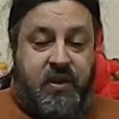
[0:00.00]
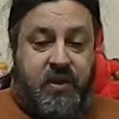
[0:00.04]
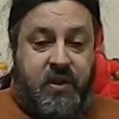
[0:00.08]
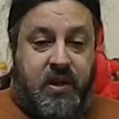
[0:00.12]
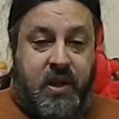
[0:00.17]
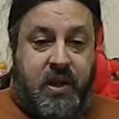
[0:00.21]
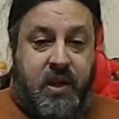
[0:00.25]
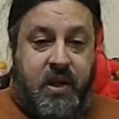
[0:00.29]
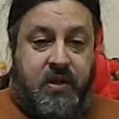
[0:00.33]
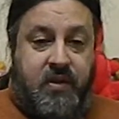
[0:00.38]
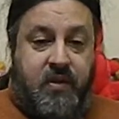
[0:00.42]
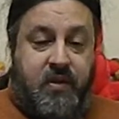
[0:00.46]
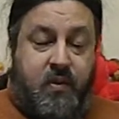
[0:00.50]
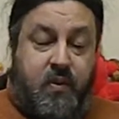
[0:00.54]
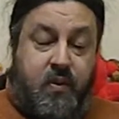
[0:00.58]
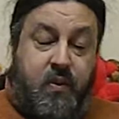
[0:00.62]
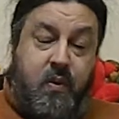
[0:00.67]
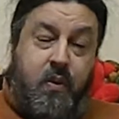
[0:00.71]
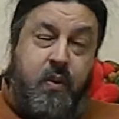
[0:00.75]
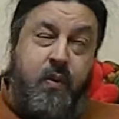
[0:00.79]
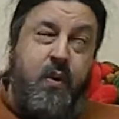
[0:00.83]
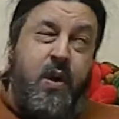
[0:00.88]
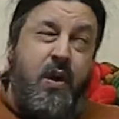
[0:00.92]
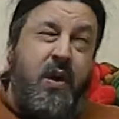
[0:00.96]
Uh,
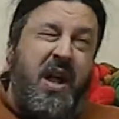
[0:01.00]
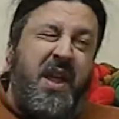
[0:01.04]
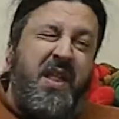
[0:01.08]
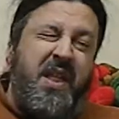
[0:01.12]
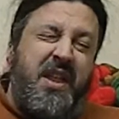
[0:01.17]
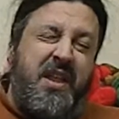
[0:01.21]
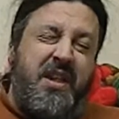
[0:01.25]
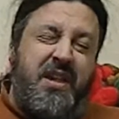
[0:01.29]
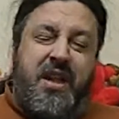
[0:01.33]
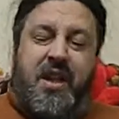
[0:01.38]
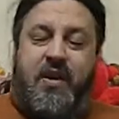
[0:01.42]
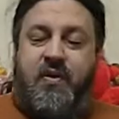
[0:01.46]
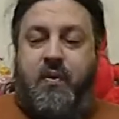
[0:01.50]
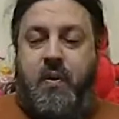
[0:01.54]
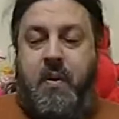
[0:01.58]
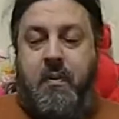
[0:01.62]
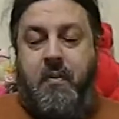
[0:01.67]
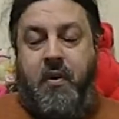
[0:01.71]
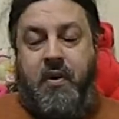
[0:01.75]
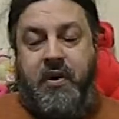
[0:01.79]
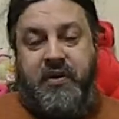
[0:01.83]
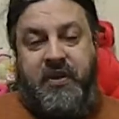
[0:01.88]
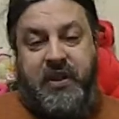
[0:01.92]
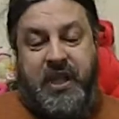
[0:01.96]
do well, I think yes,
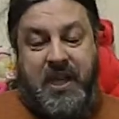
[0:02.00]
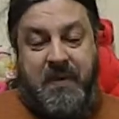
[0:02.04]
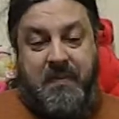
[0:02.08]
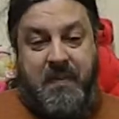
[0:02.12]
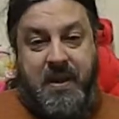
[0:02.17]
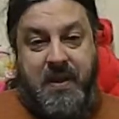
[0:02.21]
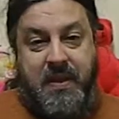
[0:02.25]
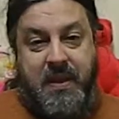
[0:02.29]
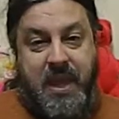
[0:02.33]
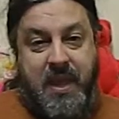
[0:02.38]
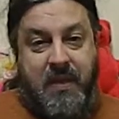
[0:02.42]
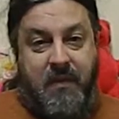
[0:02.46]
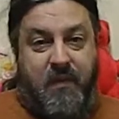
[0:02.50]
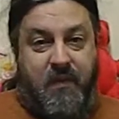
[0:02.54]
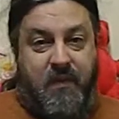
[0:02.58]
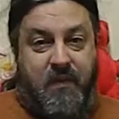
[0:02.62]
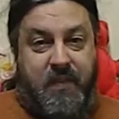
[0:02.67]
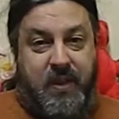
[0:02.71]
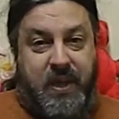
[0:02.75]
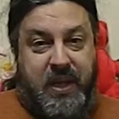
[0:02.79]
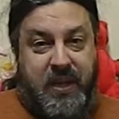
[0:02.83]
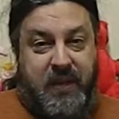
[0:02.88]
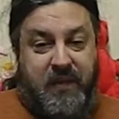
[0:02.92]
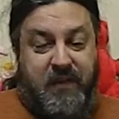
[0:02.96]
one more segment, and that will
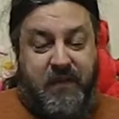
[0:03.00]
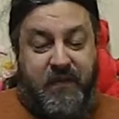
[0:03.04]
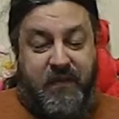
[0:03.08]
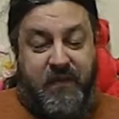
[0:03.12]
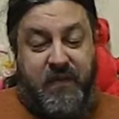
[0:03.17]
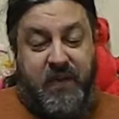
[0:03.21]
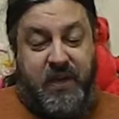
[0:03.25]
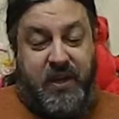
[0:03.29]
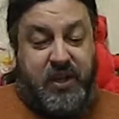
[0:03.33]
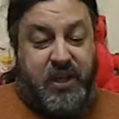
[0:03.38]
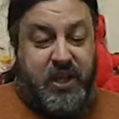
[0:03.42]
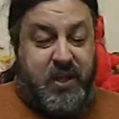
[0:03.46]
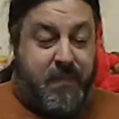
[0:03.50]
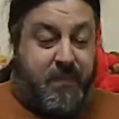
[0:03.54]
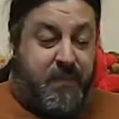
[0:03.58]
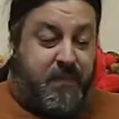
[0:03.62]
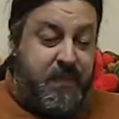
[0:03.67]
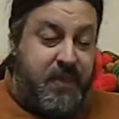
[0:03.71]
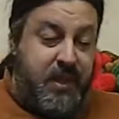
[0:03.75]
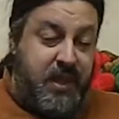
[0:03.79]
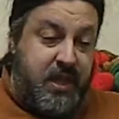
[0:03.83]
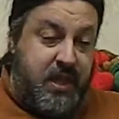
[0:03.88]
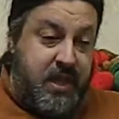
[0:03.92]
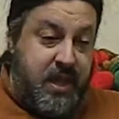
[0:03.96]
be finish
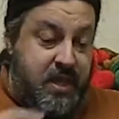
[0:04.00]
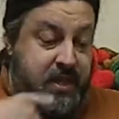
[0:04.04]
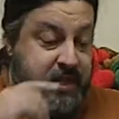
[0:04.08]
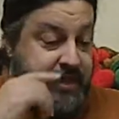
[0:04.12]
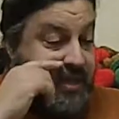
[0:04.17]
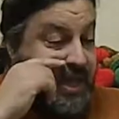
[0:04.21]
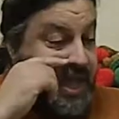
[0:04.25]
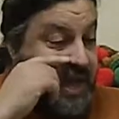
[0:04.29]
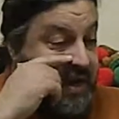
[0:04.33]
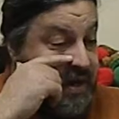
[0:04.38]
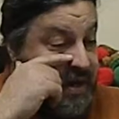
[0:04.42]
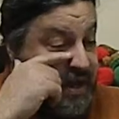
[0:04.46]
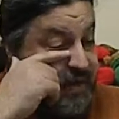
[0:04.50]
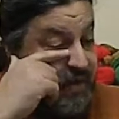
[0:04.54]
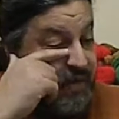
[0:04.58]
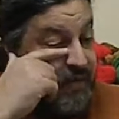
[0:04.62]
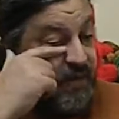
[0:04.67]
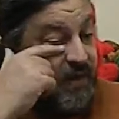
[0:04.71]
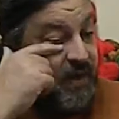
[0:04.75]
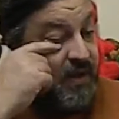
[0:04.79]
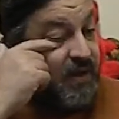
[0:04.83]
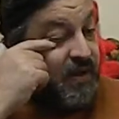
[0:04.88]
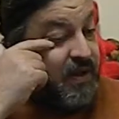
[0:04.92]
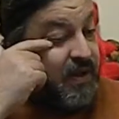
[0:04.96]
up the uh, Saturday,
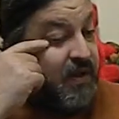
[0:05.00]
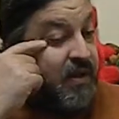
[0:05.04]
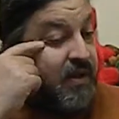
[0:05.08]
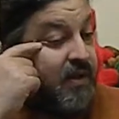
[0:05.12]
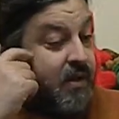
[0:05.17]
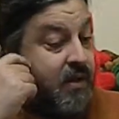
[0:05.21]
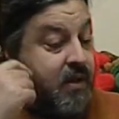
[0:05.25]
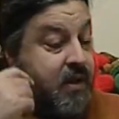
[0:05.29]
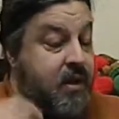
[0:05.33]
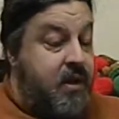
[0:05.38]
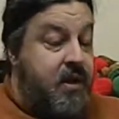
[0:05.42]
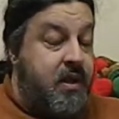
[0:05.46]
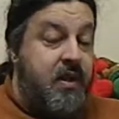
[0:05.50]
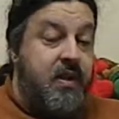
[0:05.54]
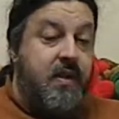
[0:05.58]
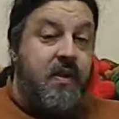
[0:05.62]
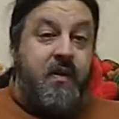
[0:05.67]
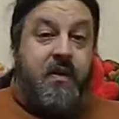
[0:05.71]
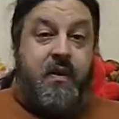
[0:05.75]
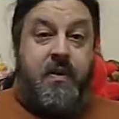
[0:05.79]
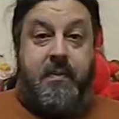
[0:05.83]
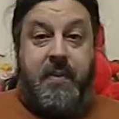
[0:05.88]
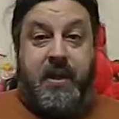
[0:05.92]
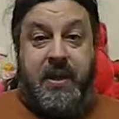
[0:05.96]
uh,
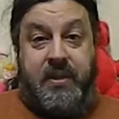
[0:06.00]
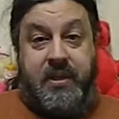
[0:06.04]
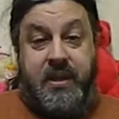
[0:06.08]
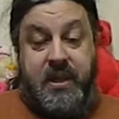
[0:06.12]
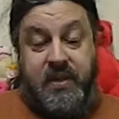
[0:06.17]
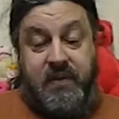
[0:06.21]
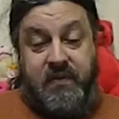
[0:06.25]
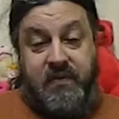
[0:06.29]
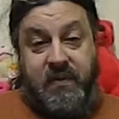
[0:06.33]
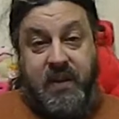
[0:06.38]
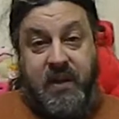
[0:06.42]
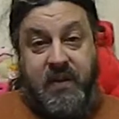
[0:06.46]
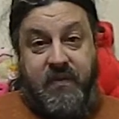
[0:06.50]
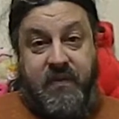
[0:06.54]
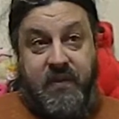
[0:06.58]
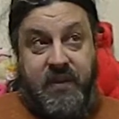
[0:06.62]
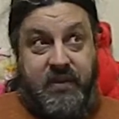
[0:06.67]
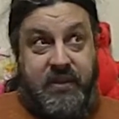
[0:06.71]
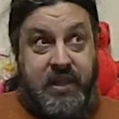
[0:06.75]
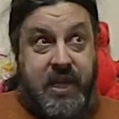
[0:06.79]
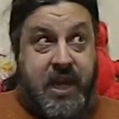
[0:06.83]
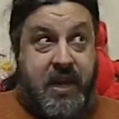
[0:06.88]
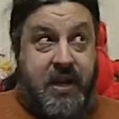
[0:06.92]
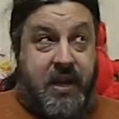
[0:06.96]
the B T S vlog for
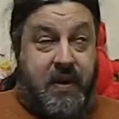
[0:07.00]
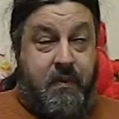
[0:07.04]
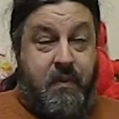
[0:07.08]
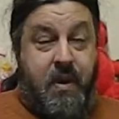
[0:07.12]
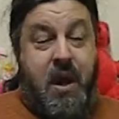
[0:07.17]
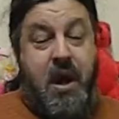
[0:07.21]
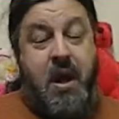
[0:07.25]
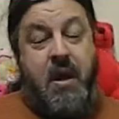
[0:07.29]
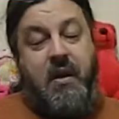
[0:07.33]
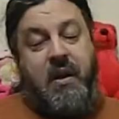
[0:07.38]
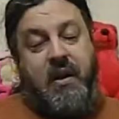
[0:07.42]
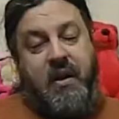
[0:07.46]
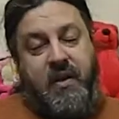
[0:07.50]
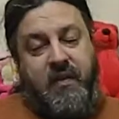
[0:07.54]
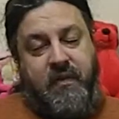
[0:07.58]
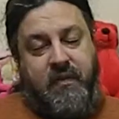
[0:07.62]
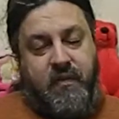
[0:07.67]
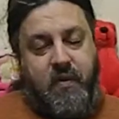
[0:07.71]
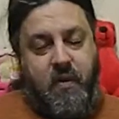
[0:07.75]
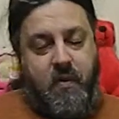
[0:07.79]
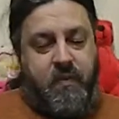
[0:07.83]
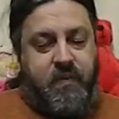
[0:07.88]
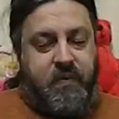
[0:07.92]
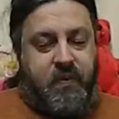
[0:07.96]
Saturday. Well,
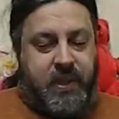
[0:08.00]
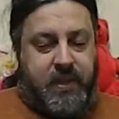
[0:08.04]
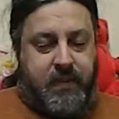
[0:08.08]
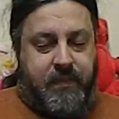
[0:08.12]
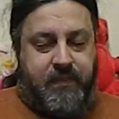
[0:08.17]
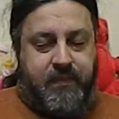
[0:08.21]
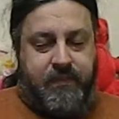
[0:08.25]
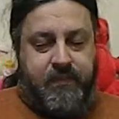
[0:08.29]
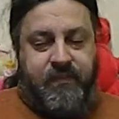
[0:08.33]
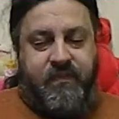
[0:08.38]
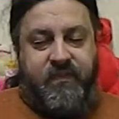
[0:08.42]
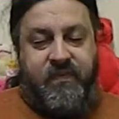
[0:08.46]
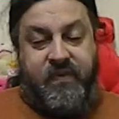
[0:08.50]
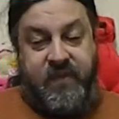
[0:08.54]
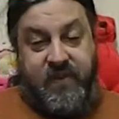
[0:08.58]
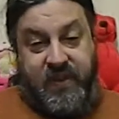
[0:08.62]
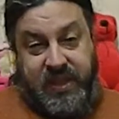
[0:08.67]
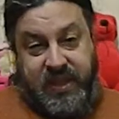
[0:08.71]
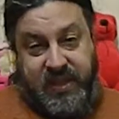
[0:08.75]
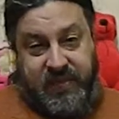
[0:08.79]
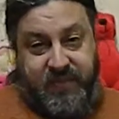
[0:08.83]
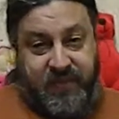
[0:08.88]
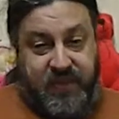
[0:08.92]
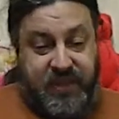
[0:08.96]
if hopefully for
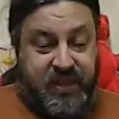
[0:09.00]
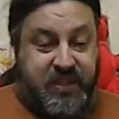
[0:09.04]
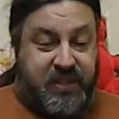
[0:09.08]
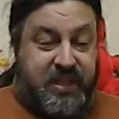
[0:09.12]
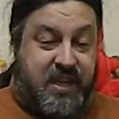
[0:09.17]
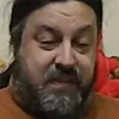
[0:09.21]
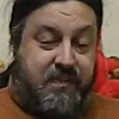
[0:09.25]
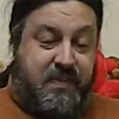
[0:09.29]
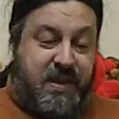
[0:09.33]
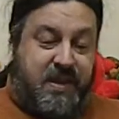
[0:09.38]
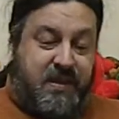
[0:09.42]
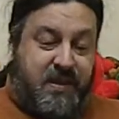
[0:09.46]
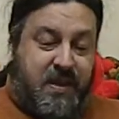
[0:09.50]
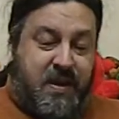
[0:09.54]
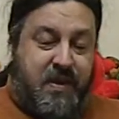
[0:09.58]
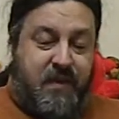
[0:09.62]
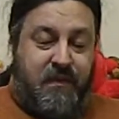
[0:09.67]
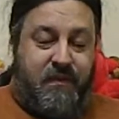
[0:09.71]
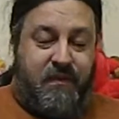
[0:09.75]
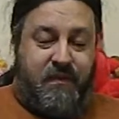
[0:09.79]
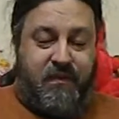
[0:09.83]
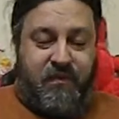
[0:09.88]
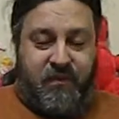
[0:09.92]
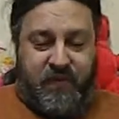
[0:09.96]
this, for this segment,
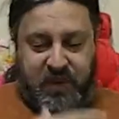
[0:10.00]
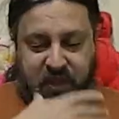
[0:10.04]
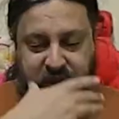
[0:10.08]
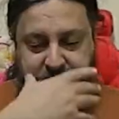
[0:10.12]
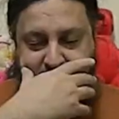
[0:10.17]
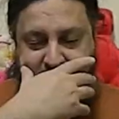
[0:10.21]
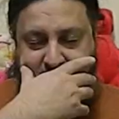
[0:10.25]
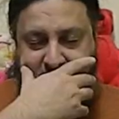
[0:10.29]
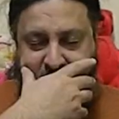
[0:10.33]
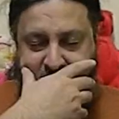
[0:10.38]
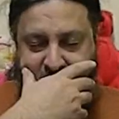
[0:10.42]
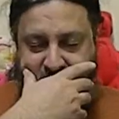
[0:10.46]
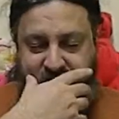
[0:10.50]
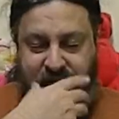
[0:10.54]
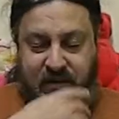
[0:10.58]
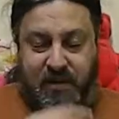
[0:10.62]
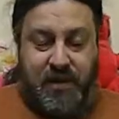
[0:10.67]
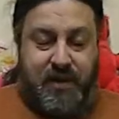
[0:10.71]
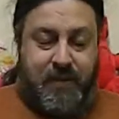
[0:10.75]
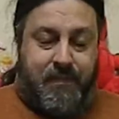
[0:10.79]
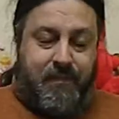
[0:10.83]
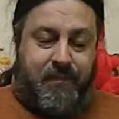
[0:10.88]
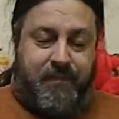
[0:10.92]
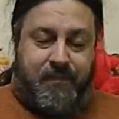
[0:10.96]
this B T S
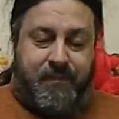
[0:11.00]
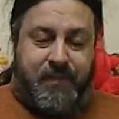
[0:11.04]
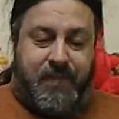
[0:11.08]
vlog.